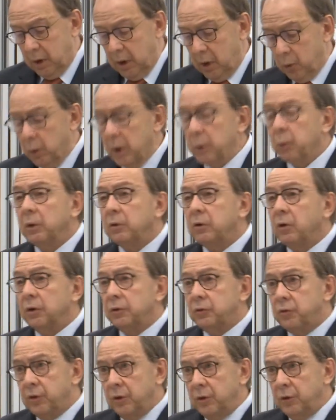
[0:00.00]
We will
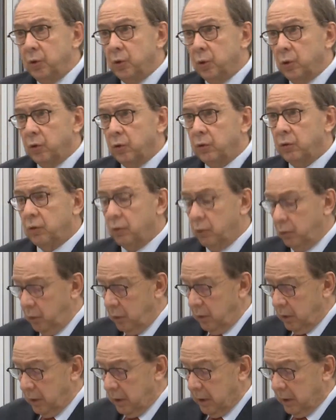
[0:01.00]
continue to
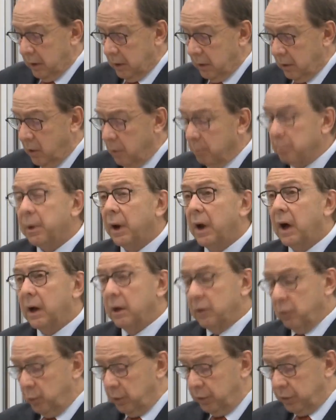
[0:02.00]
comply
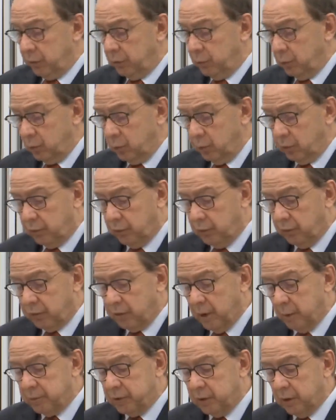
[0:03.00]
with the rules,
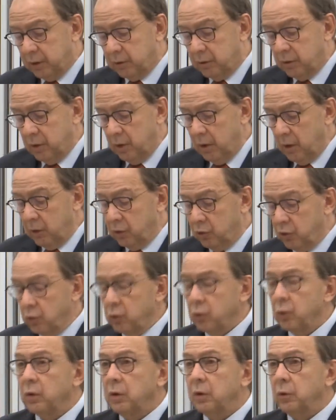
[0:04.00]
subject
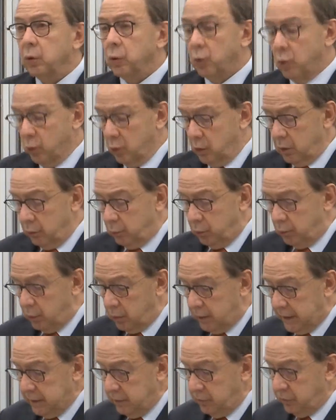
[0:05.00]
to your
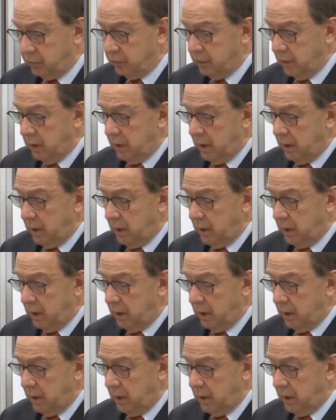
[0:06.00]
rulings,